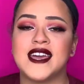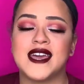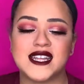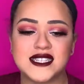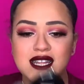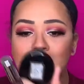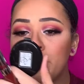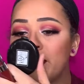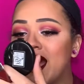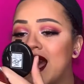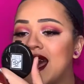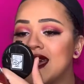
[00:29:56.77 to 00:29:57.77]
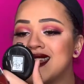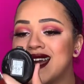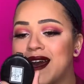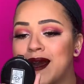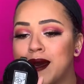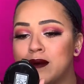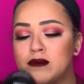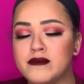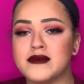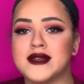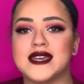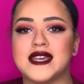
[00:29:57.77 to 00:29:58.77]
It's not bad.
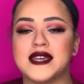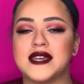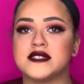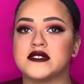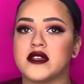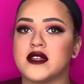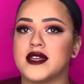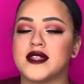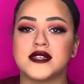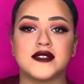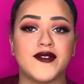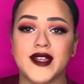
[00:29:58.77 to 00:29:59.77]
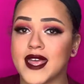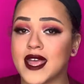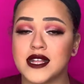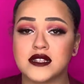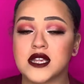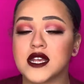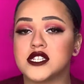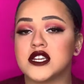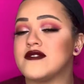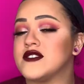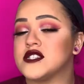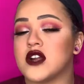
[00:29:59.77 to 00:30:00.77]
it doesn't feel like it's like a
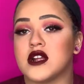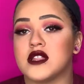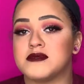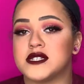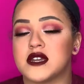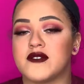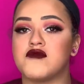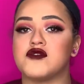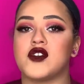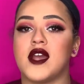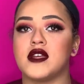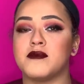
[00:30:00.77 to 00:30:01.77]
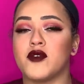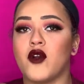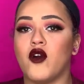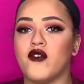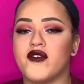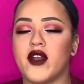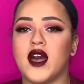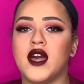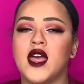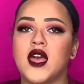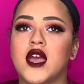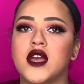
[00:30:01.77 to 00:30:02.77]
Jeffree Star lipstick if you tried them, or Ofra.